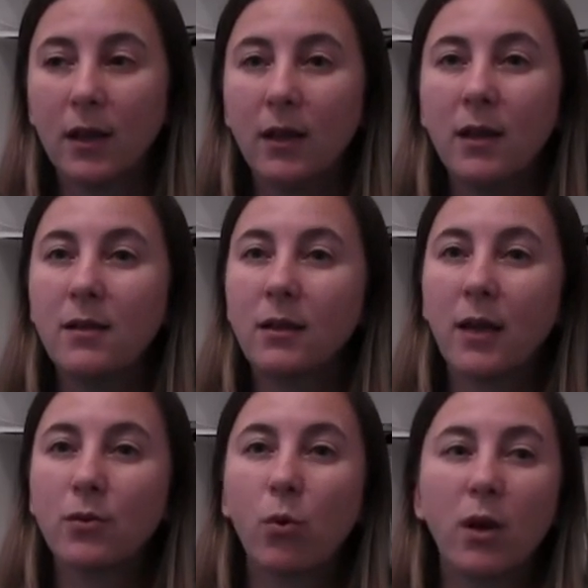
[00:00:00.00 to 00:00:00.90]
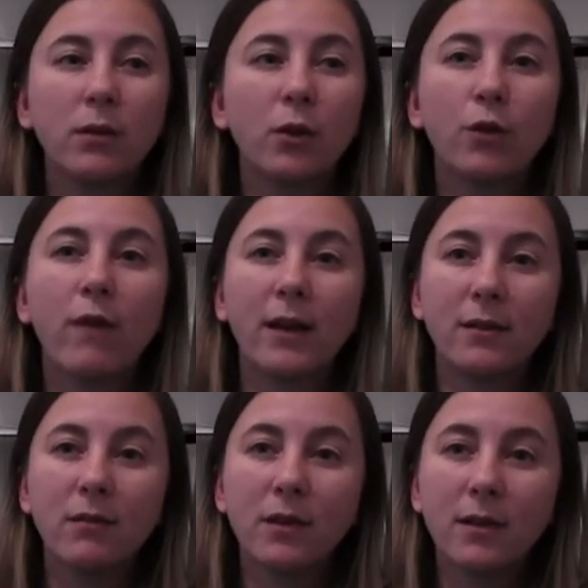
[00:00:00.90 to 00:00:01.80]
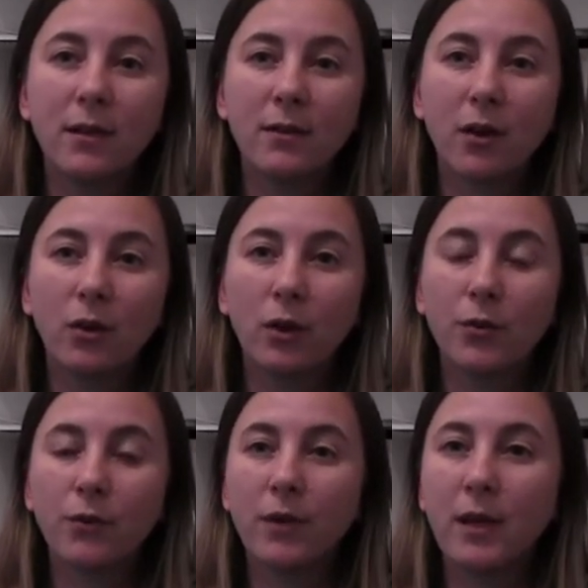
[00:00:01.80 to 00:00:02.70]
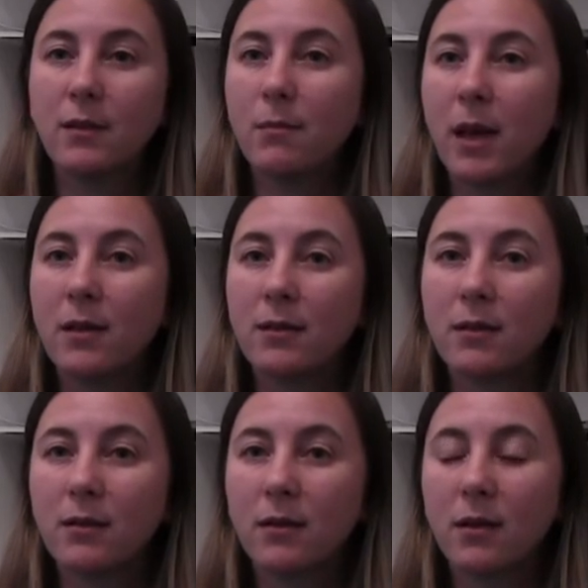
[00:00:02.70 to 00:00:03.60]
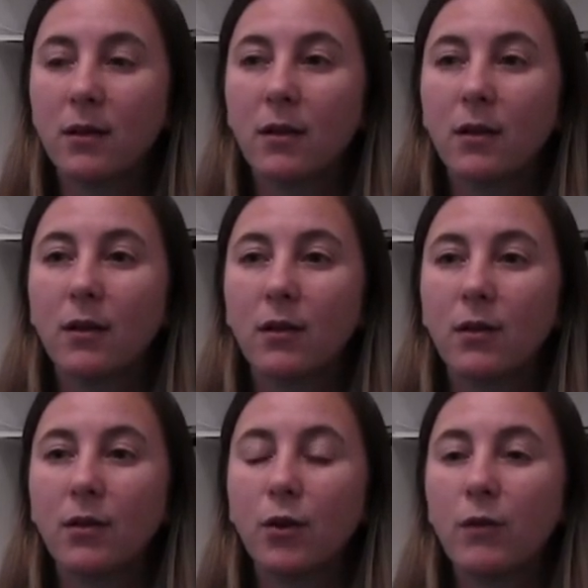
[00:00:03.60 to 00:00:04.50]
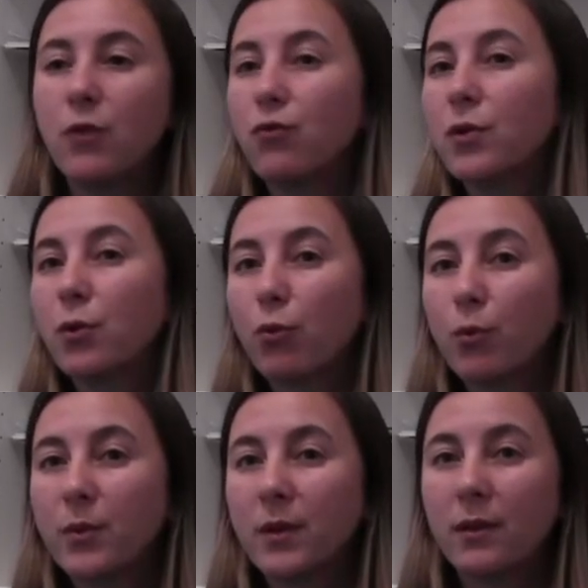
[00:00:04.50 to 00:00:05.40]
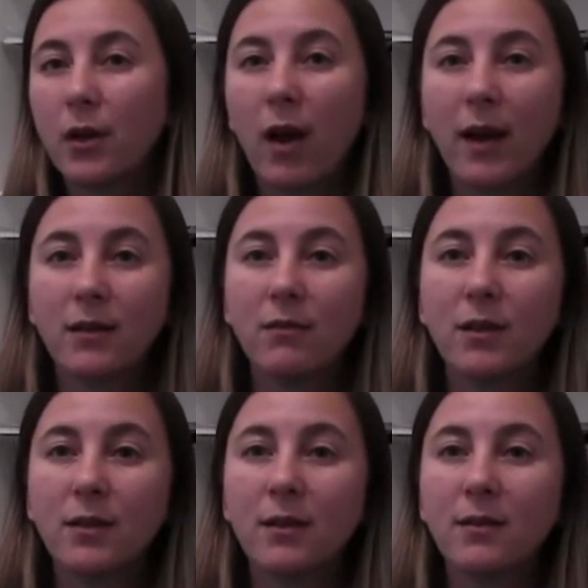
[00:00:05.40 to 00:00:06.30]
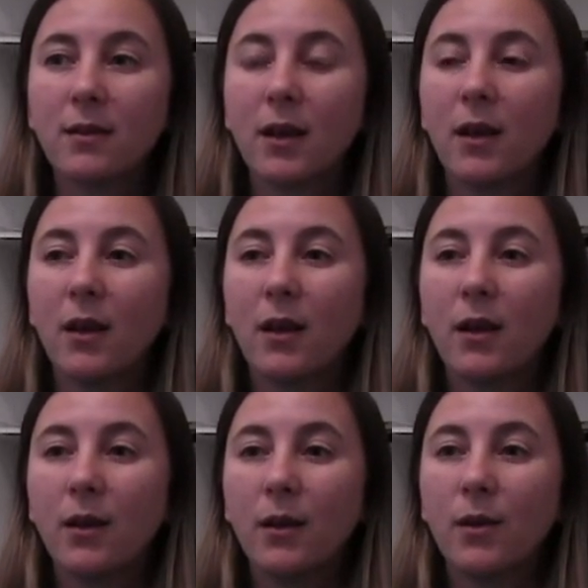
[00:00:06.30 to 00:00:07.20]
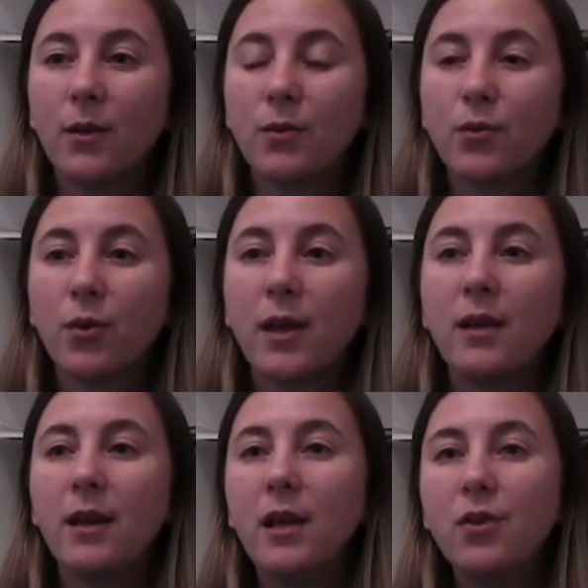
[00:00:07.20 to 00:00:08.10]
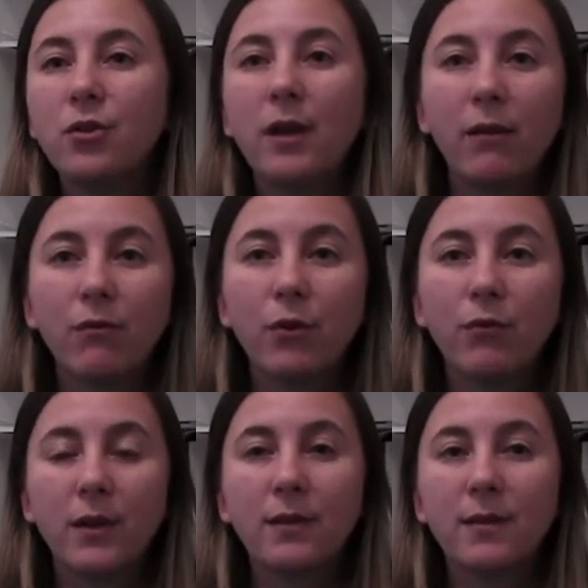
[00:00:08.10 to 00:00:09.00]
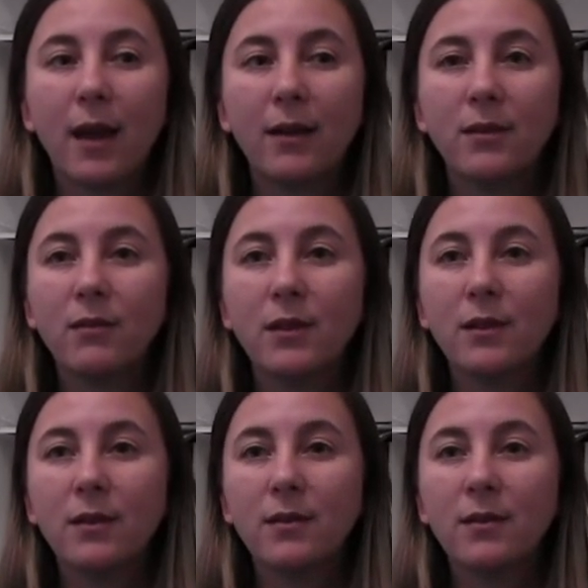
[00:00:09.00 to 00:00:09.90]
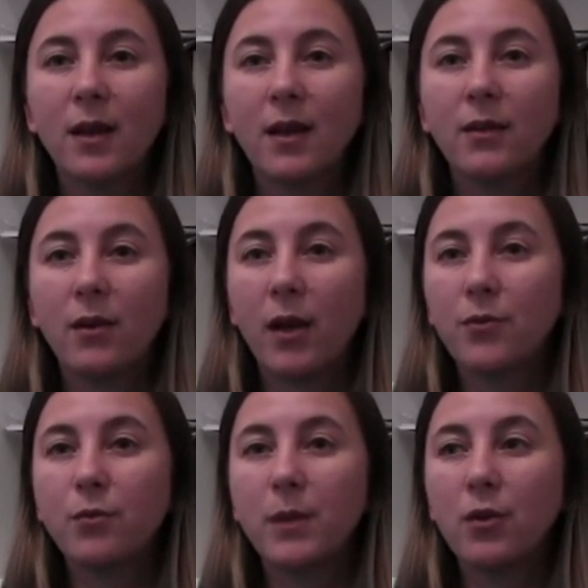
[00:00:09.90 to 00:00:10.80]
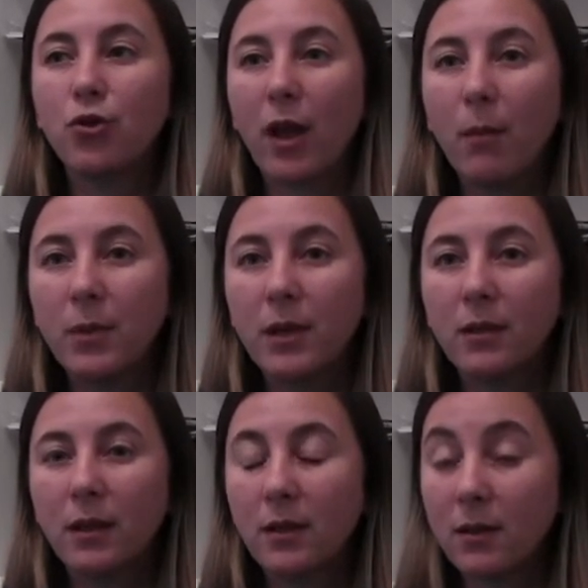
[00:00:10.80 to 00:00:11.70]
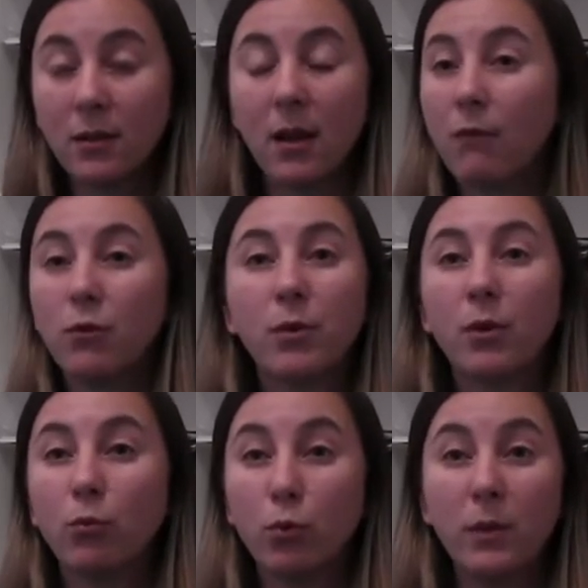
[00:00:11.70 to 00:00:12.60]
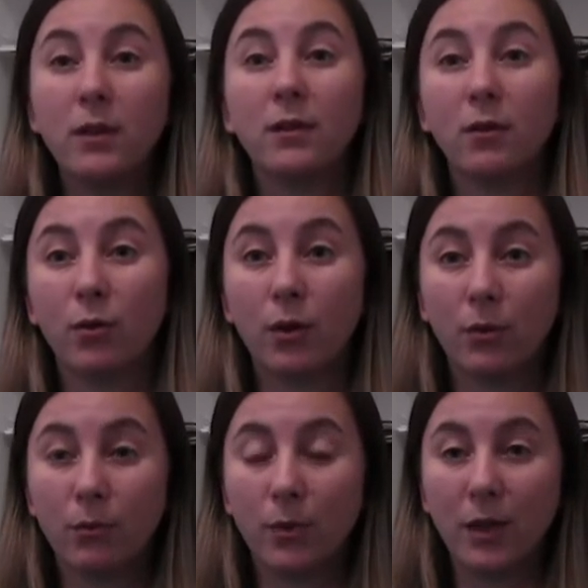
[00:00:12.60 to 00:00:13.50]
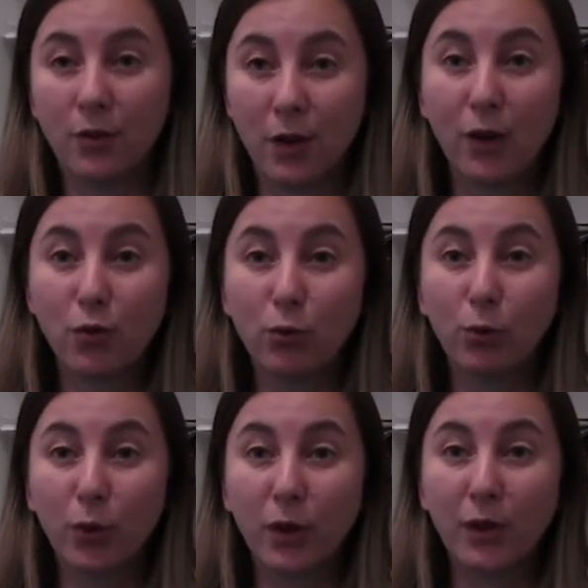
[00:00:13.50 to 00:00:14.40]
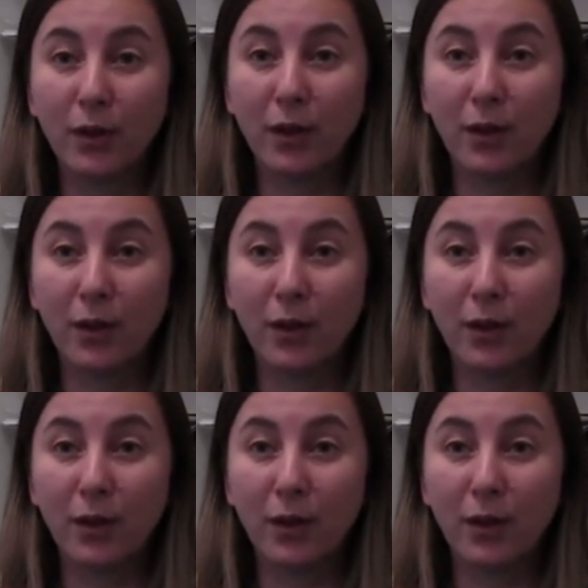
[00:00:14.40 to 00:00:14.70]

EASL has quite a lot of activities. There are lots of independent, interest groups in their activities. So in each and every of these activities, there has to be a champion, and it doesn't have to be a woman or an international lawyer.